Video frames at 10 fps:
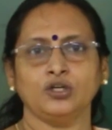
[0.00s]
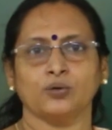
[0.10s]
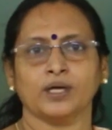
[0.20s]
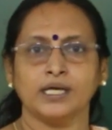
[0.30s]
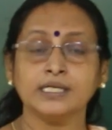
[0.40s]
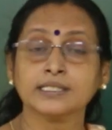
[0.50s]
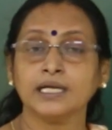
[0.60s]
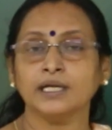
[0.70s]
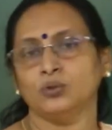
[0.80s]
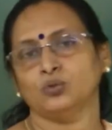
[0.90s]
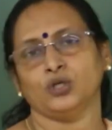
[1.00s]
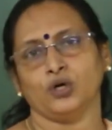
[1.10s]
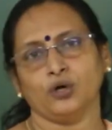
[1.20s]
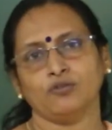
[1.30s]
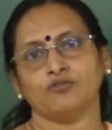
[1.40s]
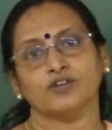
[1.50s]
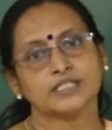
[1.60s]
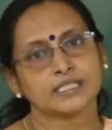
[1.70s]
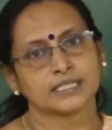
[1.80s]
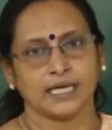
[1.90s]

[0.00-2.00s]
you can easily do your first